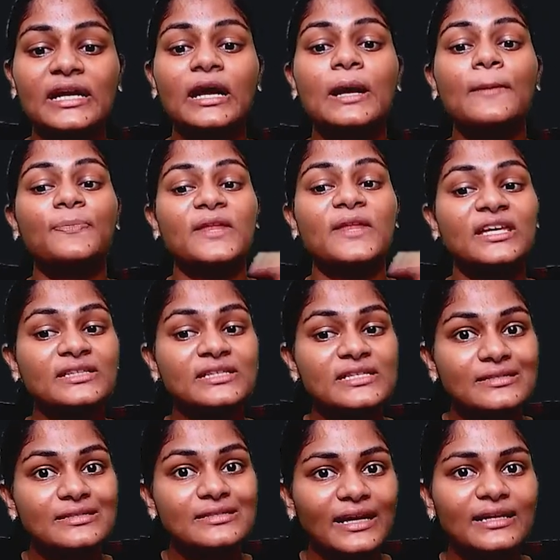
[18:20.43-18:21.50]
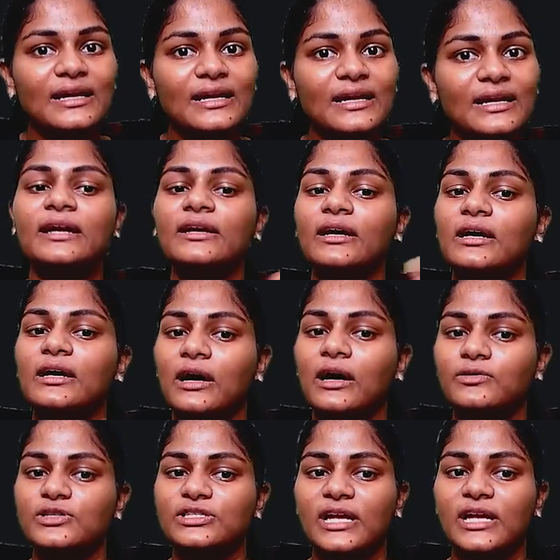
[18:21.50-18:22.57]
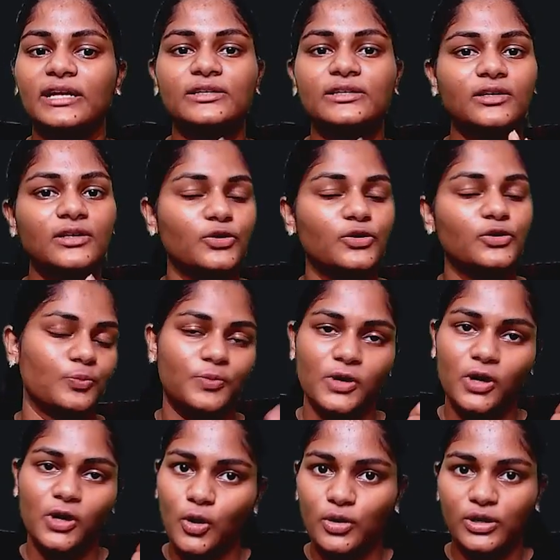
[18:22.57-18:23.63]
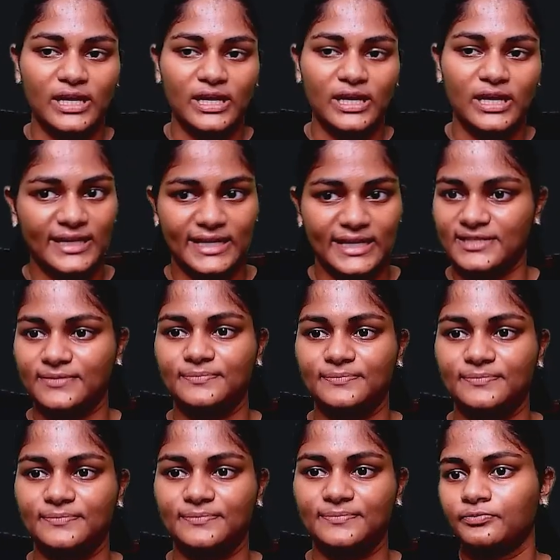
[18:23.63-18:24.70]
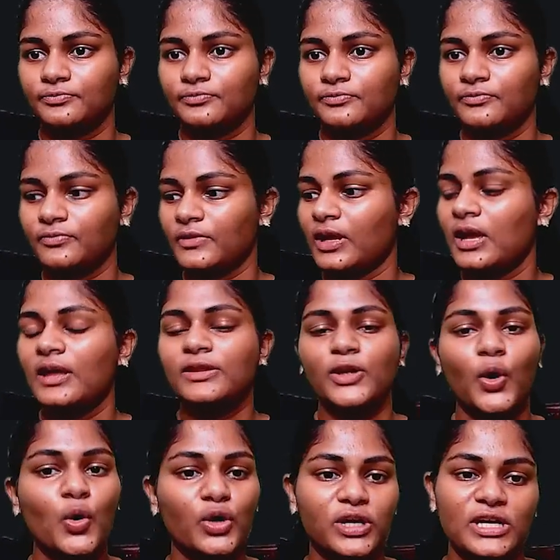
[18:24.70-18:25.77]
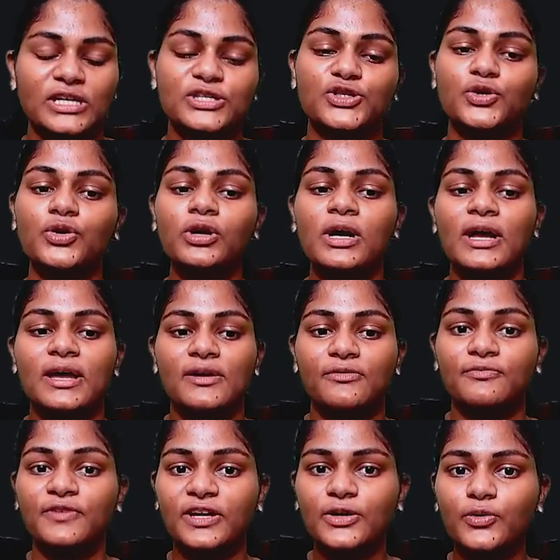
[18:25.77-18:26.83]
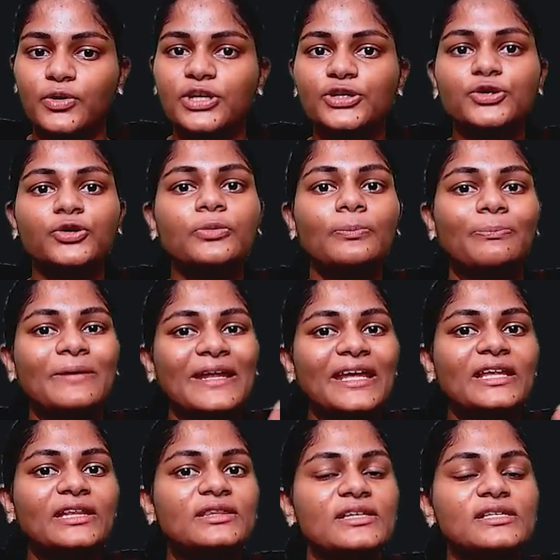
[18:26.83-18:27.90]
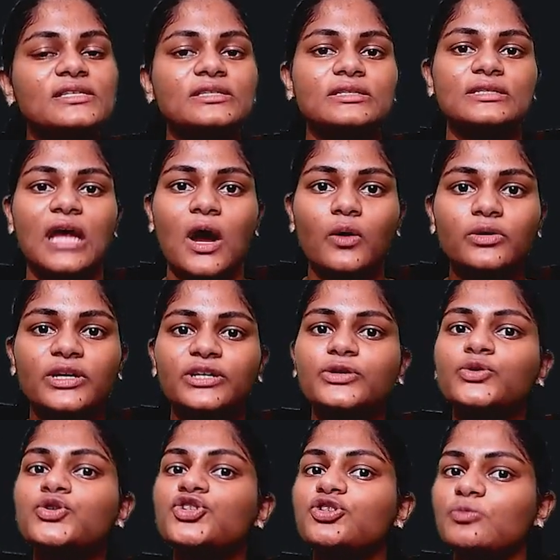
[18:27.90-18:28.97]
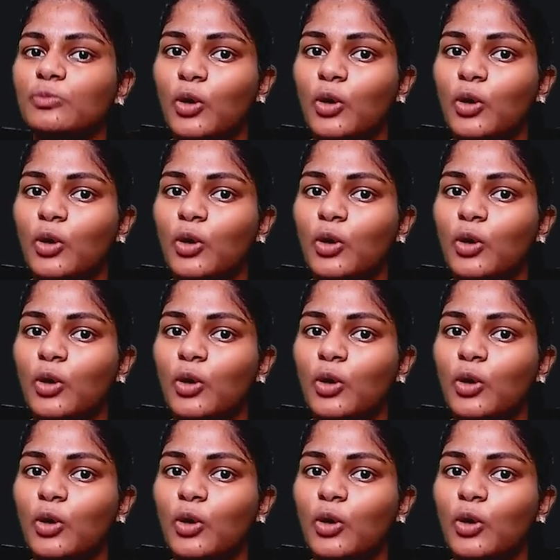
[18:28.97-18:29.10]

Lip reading: inside and outside the loop. Okay, great. Okay, so we are going to break this down into small